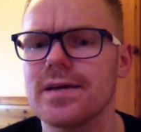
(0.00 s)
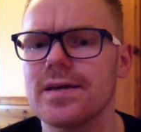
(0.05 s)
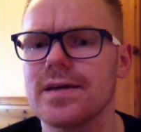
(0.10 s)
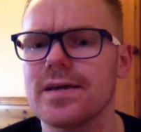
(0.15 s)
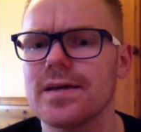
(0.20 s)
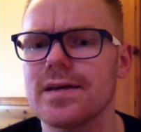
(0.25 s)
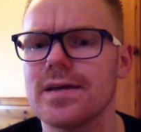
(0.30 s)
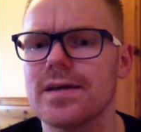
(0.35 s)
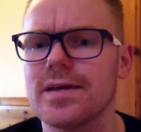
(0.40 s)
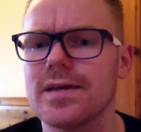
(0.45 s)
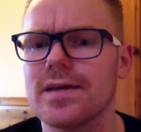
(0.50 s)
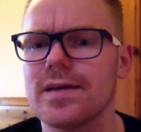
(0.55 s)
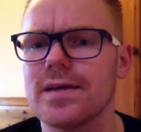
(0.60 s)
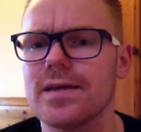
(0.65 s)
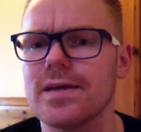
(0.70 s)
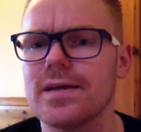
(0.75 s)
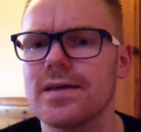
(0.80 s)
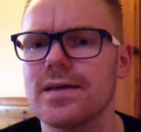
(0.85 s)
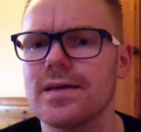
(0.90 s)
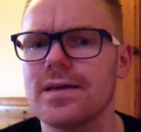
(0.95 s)

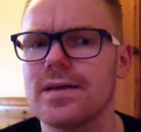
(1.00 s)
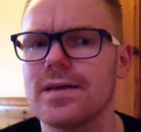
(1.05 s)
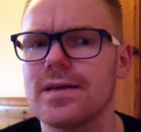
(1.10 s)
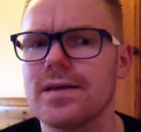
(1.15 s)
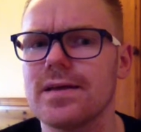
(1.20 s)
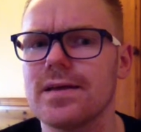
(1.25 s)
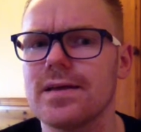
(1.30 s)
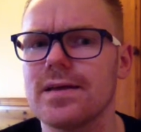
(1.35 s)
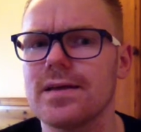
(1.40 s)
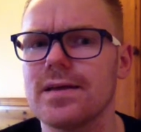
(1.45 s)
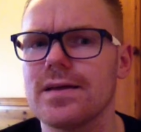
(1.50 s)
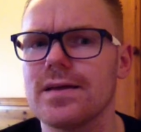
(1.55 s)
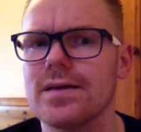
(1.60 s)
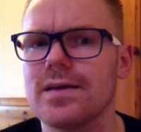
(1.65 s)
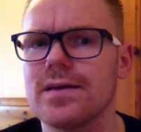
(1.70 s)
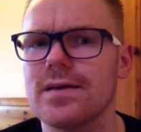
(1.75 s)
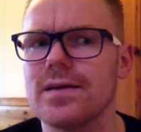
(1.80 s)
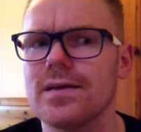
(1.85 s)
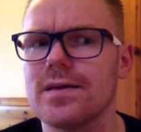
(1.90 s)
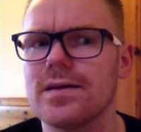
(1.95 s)

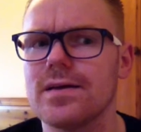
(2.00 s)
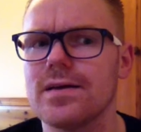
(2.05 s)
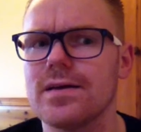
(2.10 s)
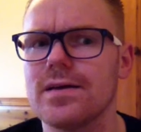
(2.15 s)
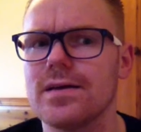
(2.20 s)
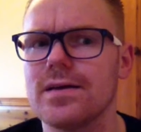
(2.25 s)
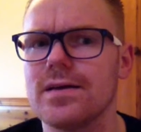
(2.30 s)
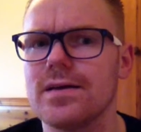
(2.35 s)
(no one is talking)